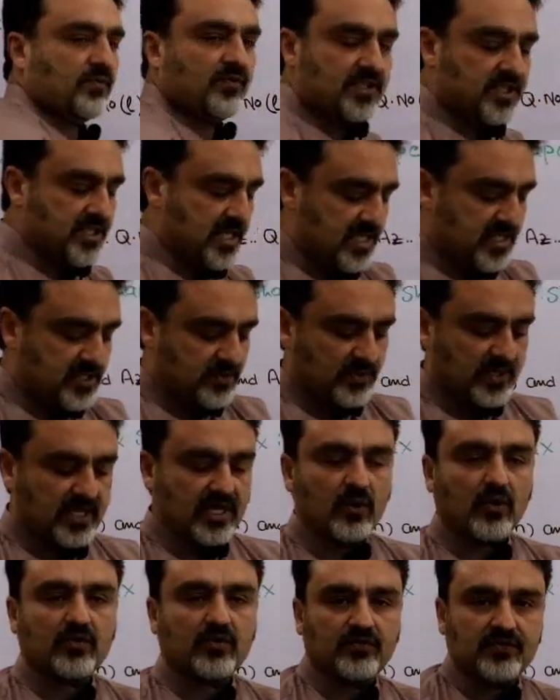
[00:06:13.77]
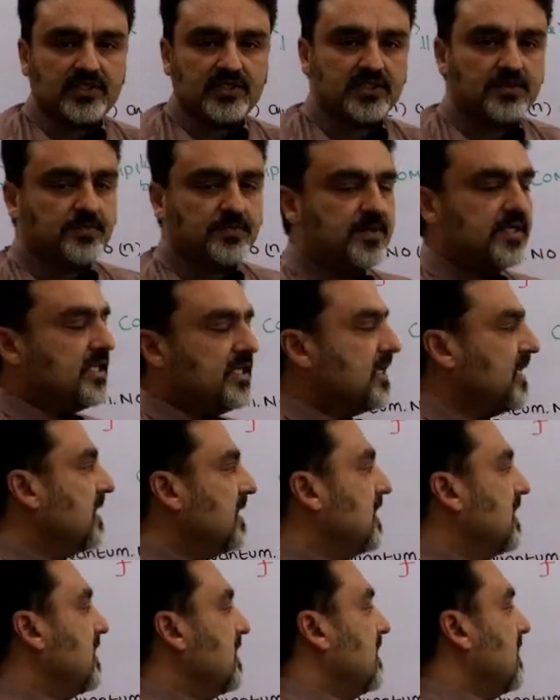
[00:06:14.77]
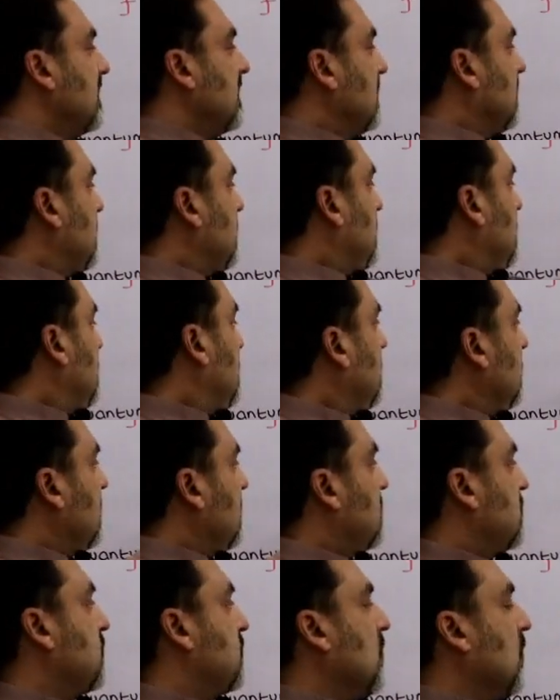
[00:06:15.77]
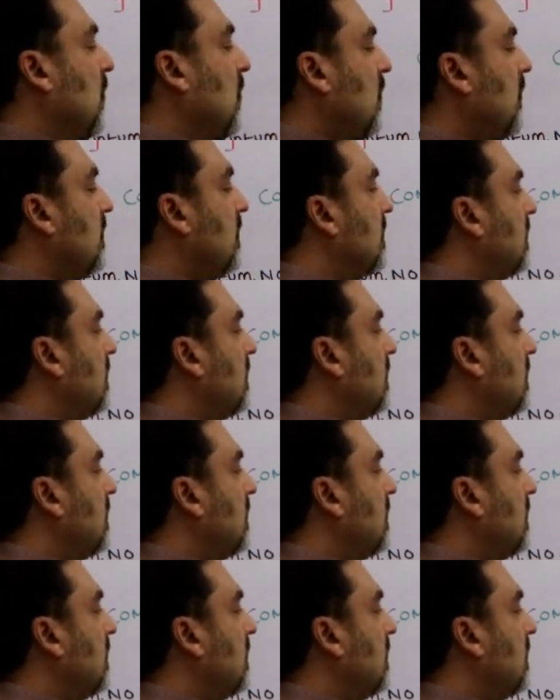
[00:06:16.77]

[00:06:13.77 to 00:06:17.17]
which S or which P? So